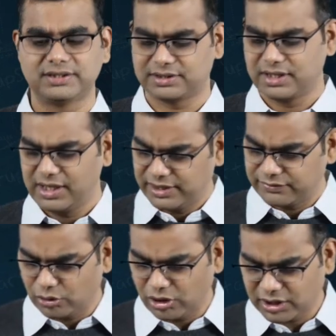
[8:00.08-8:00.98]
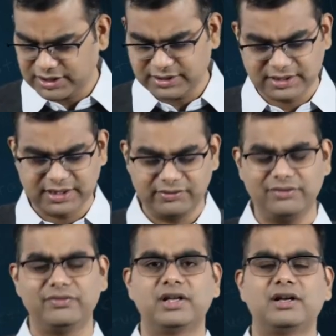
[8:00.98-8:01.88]
size is. If no lot size is
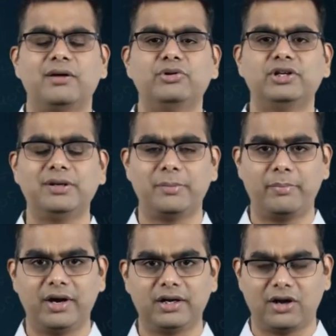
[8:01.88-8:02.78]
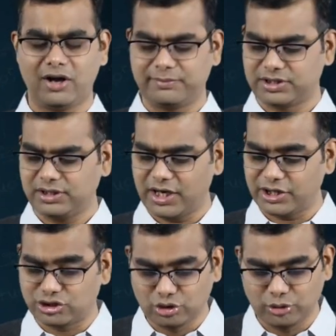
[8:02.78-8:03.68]
given, we can compute it per option,
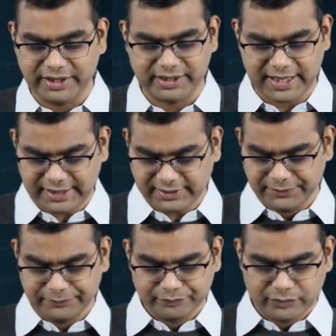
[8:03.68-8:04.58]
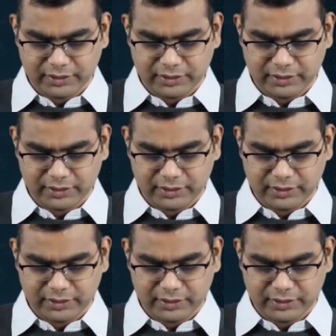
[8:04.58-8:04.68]
assuming that